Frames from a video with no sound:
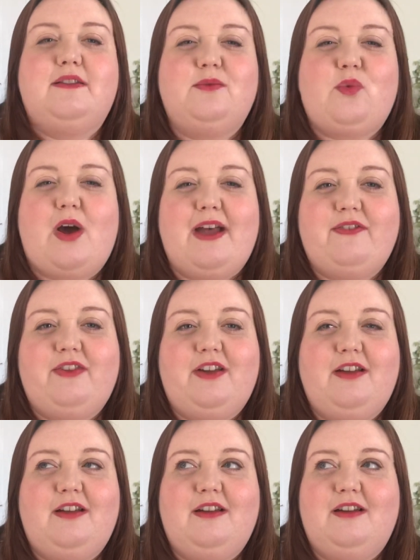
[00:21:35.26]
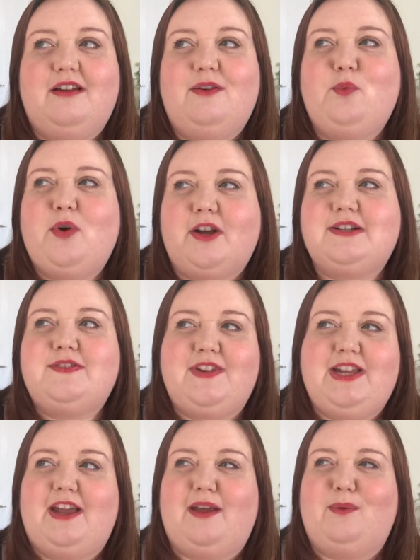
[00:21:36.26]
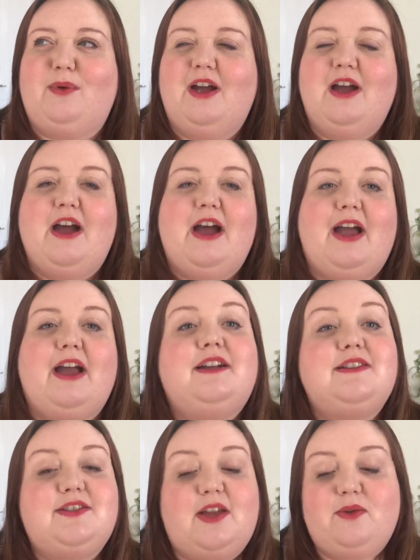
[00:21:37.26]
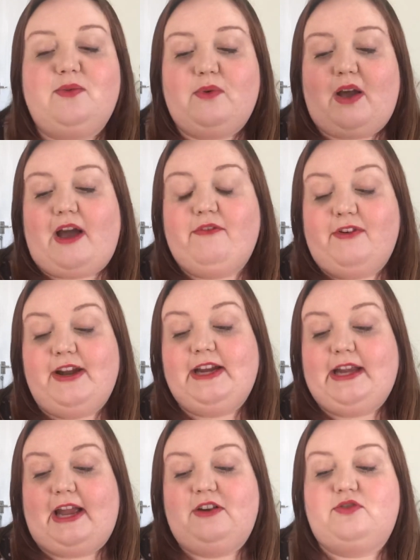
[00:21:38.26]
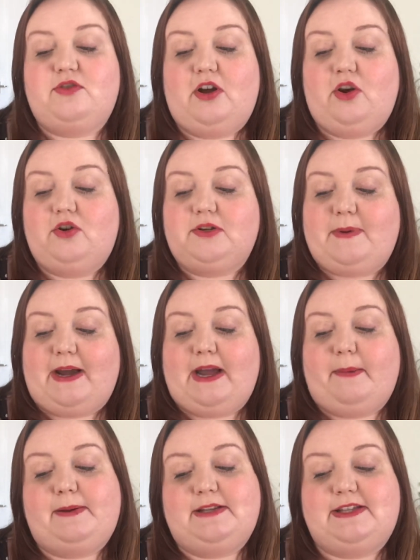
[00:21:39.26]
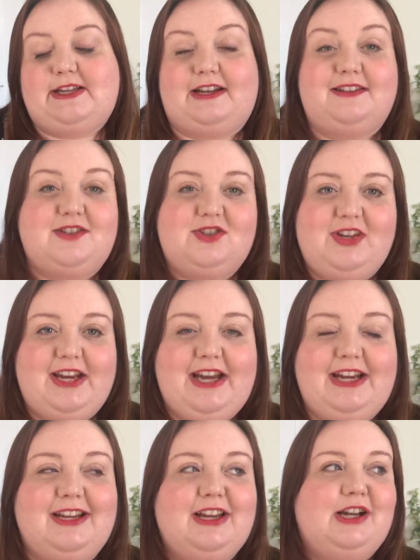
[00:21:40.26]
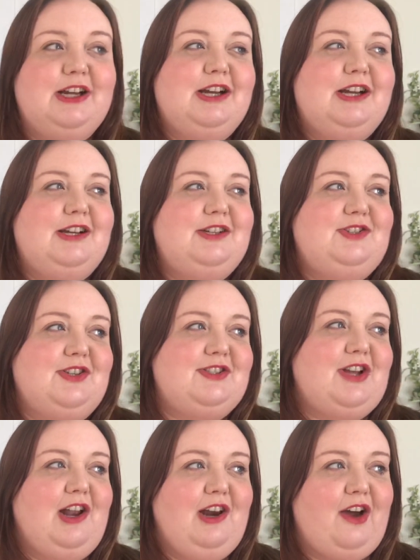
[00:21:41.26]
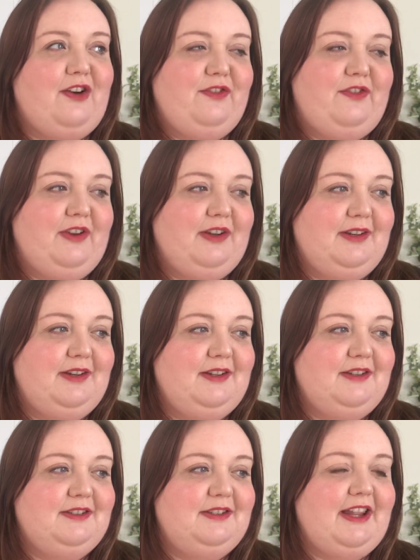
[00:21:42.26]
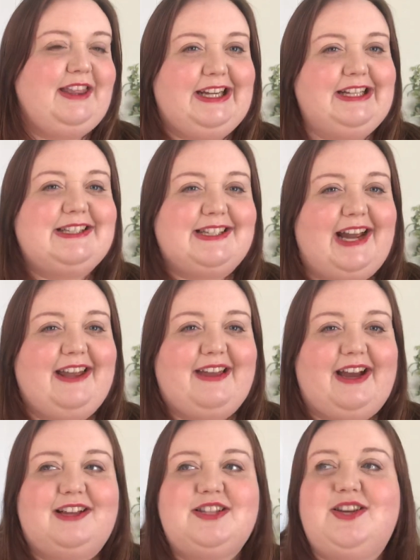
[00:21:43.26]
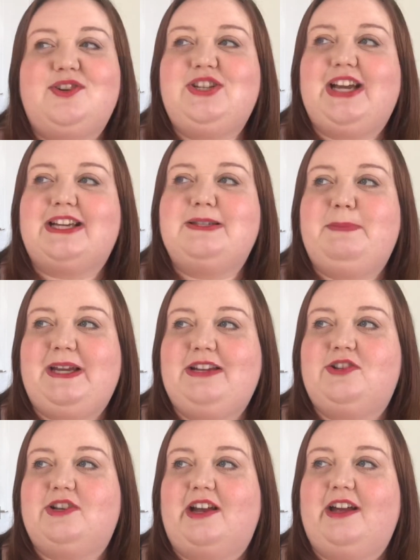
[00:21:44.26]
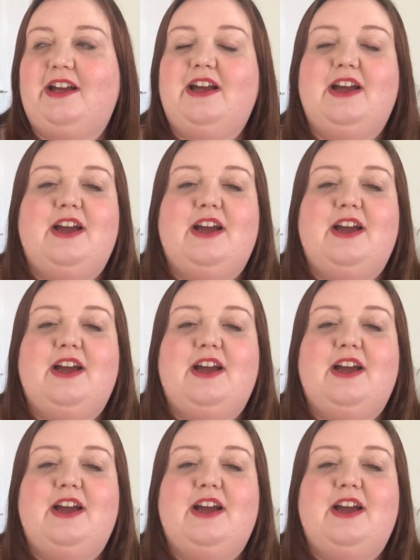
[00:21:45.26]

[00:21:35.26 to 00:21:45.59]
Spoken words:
Whatever works for you. So I've written Kendra hooked by happenstance. She does a lot of things like that. So she has Peachlet,